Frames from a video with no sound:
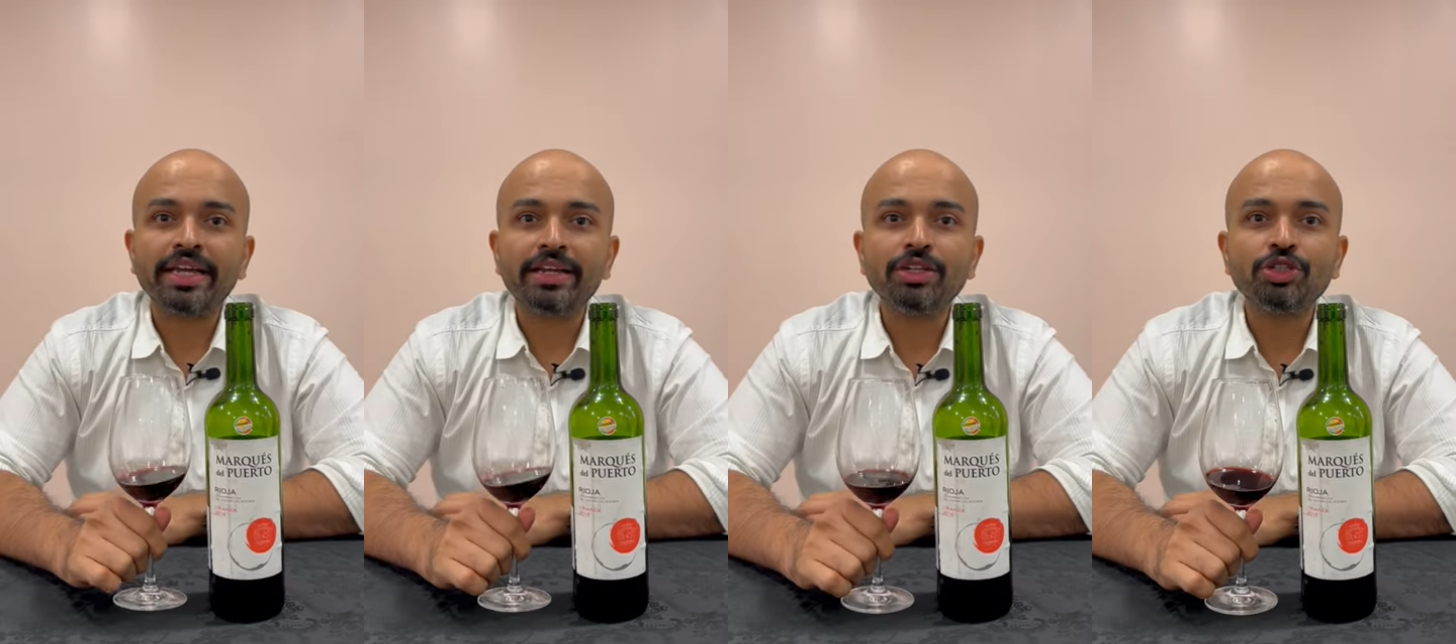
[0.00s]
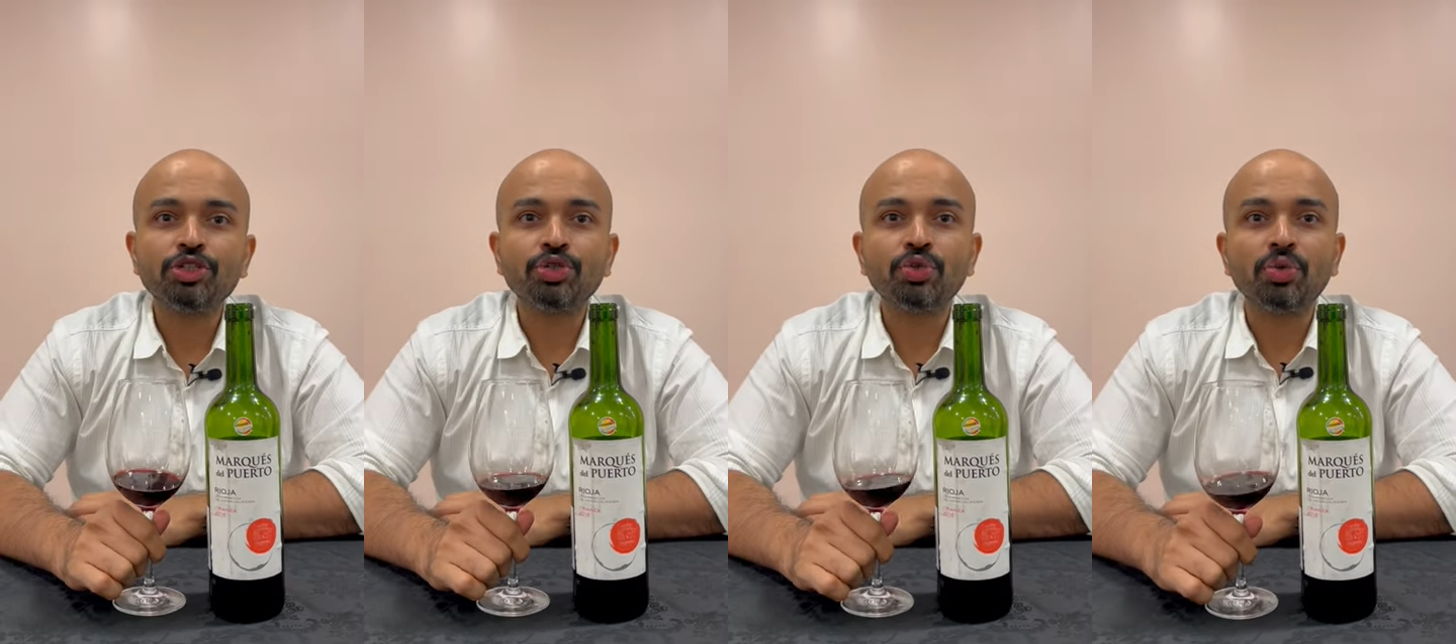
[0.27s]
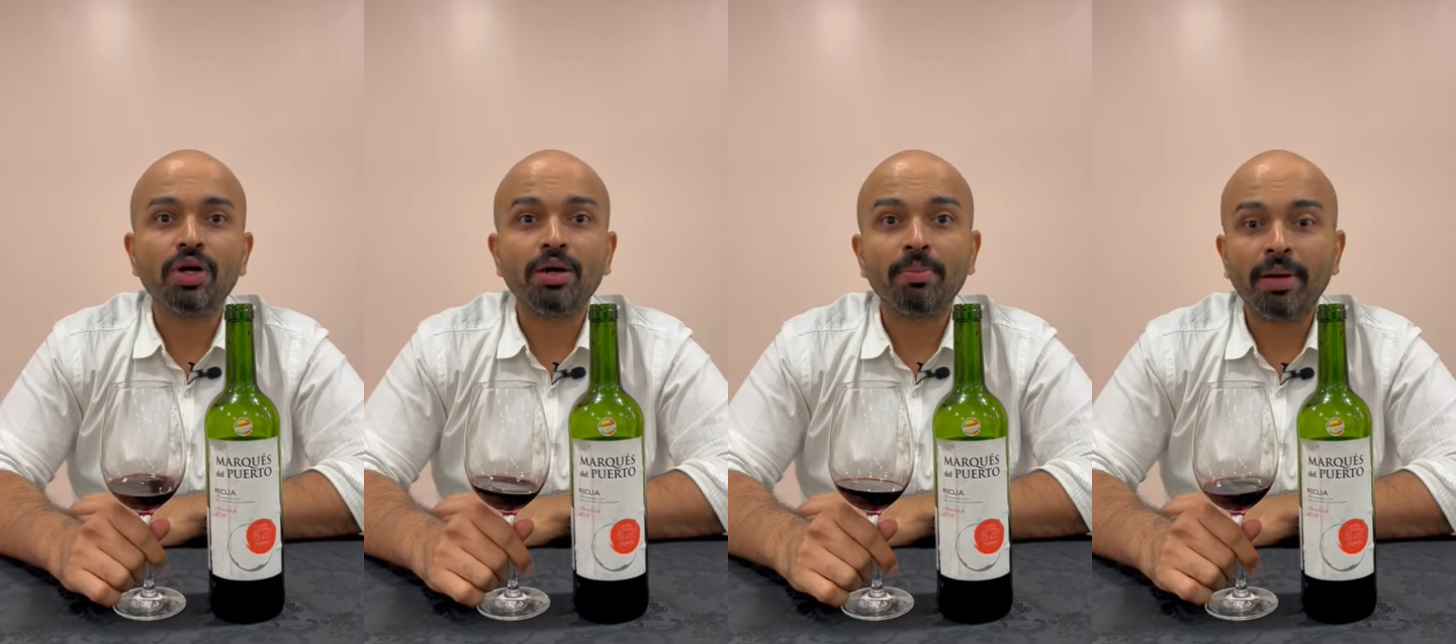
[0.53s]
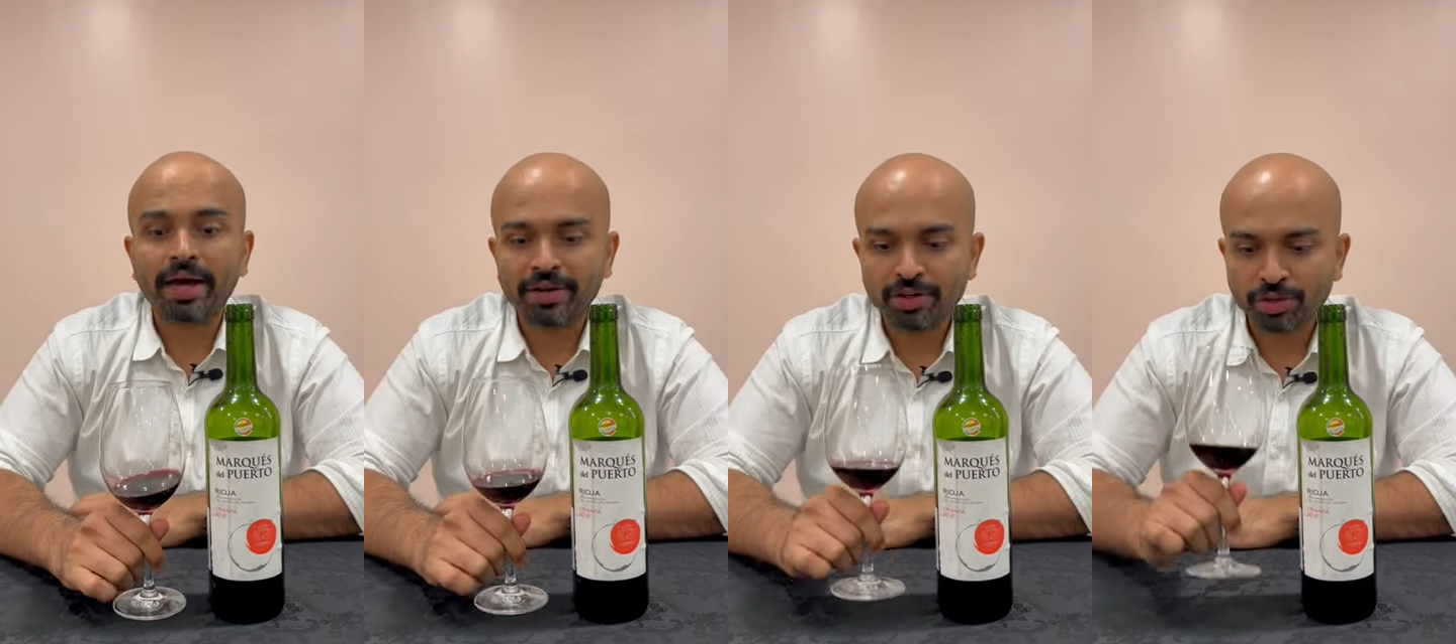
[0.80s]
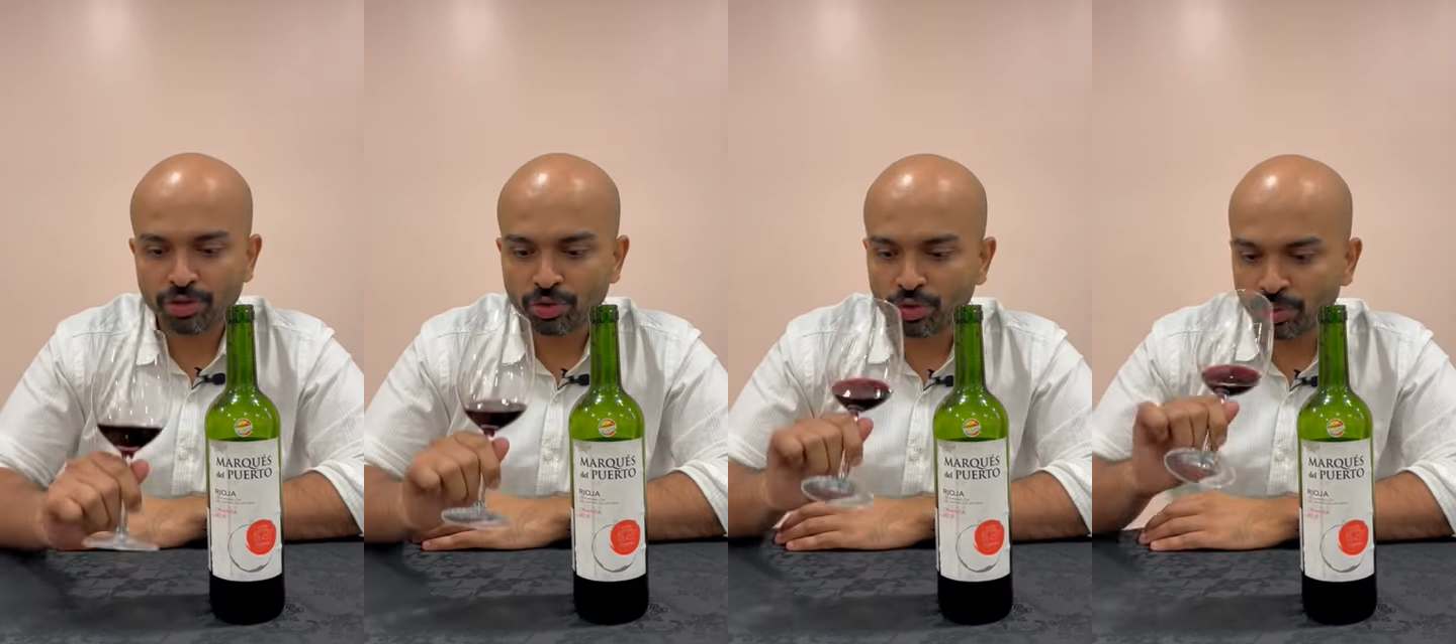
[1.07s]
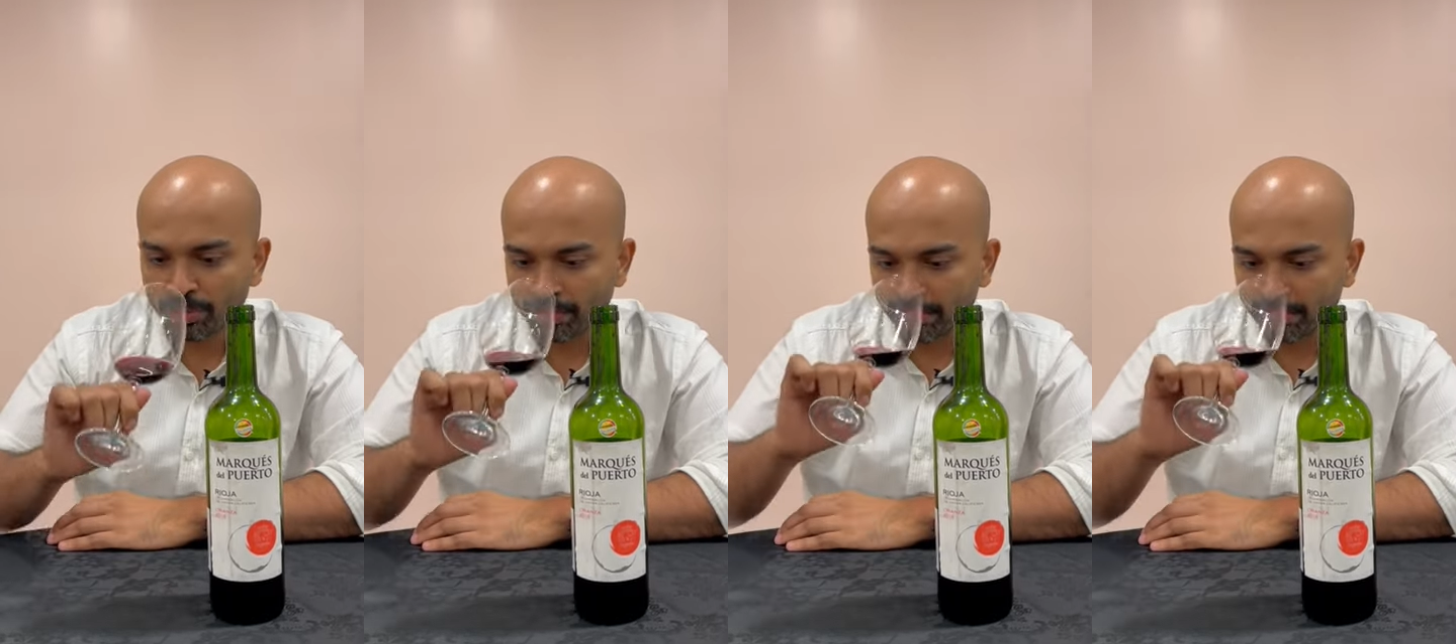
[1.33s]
into a barrel room,